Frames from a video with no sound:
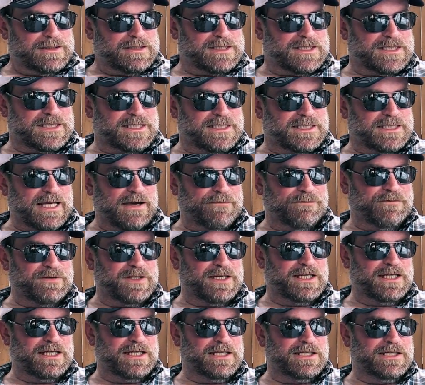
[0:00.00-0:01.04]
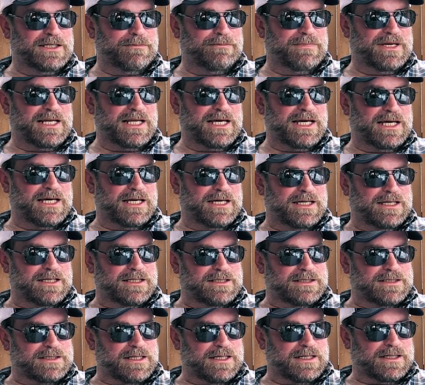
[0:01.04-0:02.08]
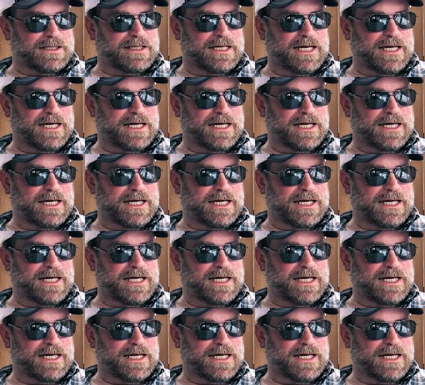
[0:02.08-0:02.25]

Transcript: Stephanie Jimenez,